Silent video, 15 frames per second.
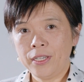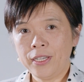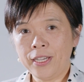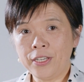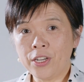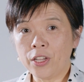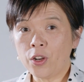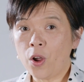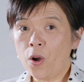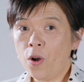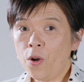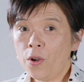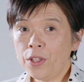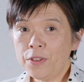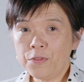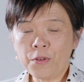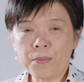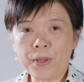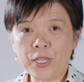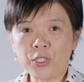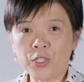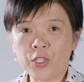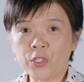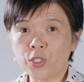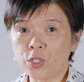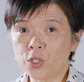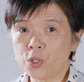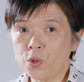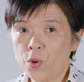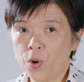and not all information is
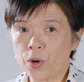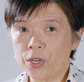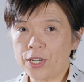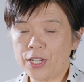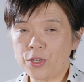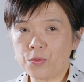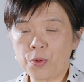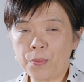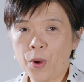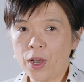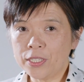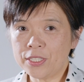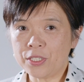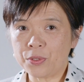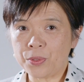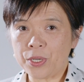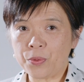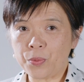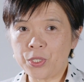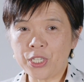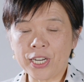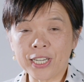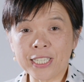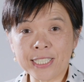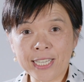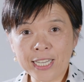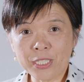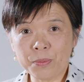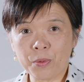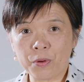stored in repositories which are
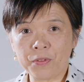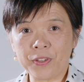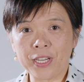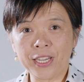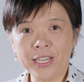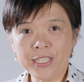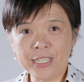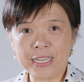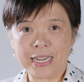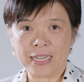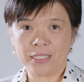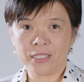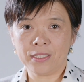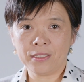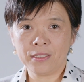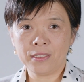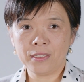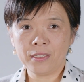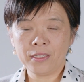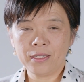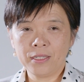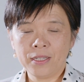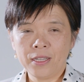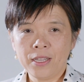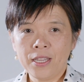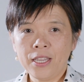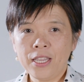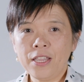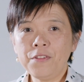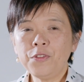accessible via Internet.
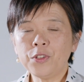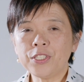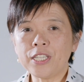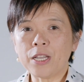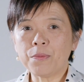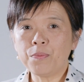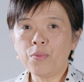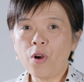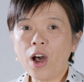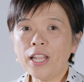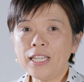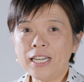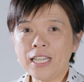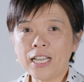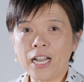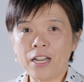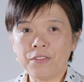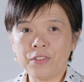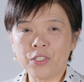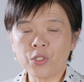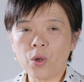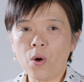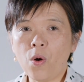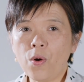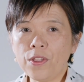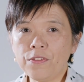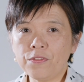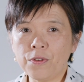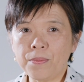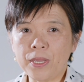InfoSec broadly covers all
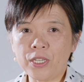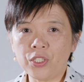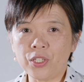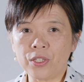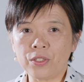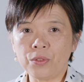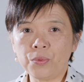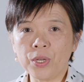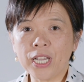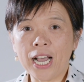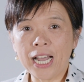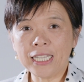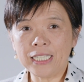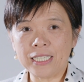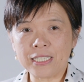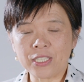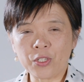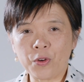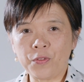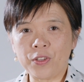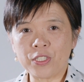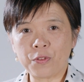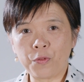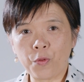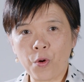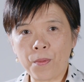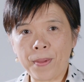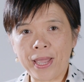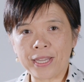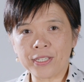information regardless of its
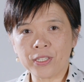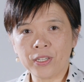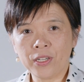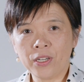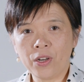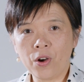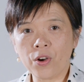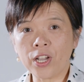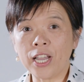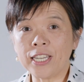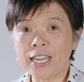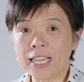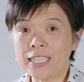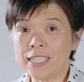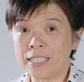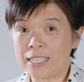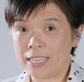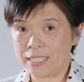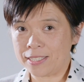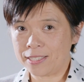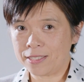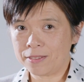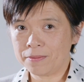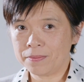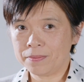format or connectedness.